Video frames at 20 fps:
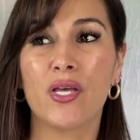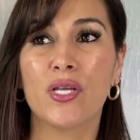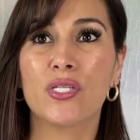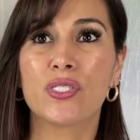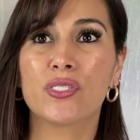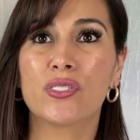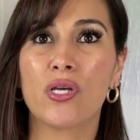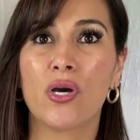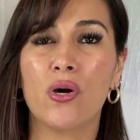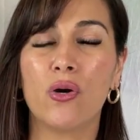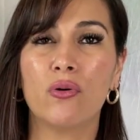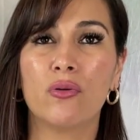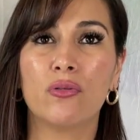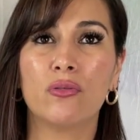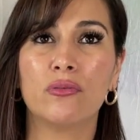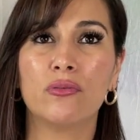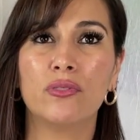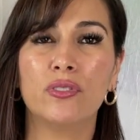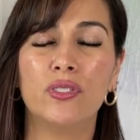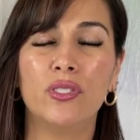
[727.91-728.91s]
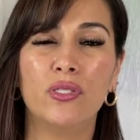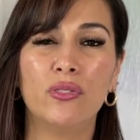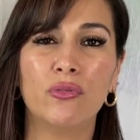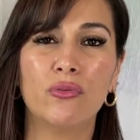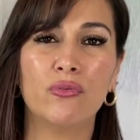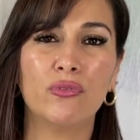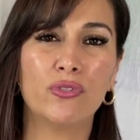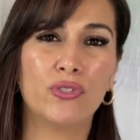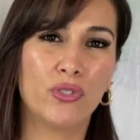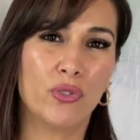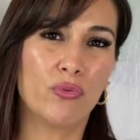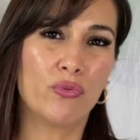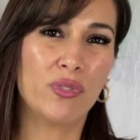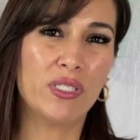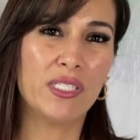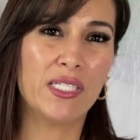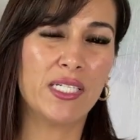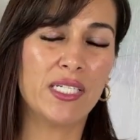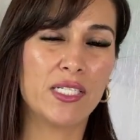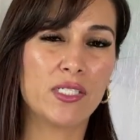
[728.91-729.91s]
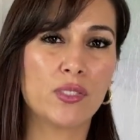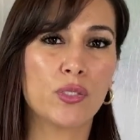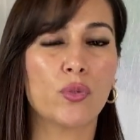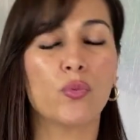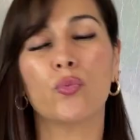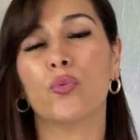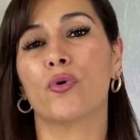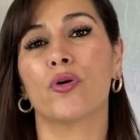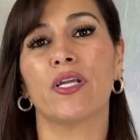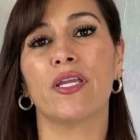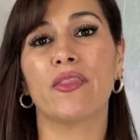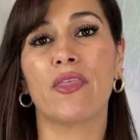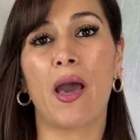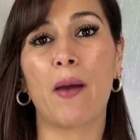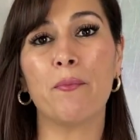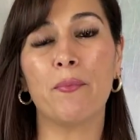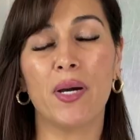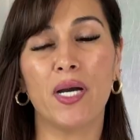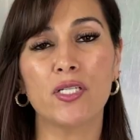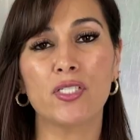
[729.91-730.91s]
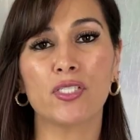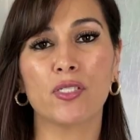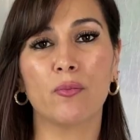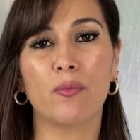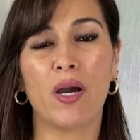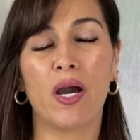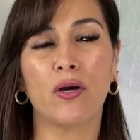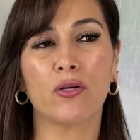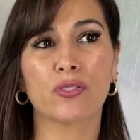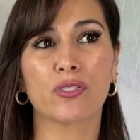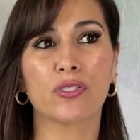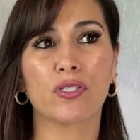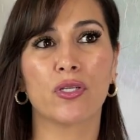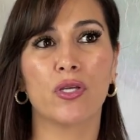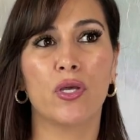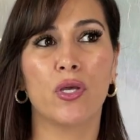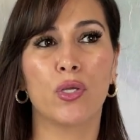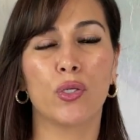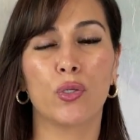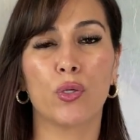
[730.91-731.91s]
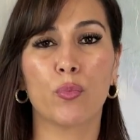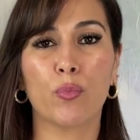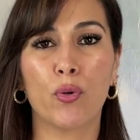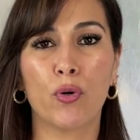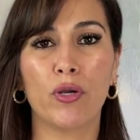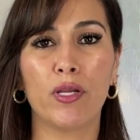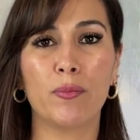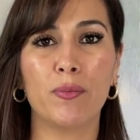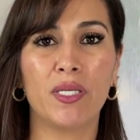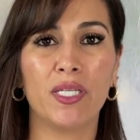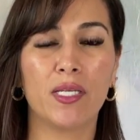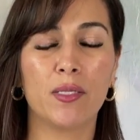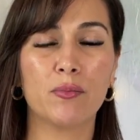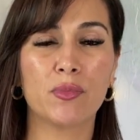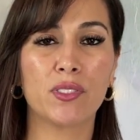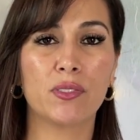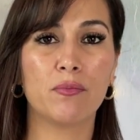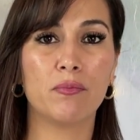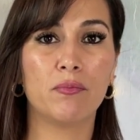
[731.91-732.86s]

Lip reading: So you don't really need to worry that much about your pouring medium,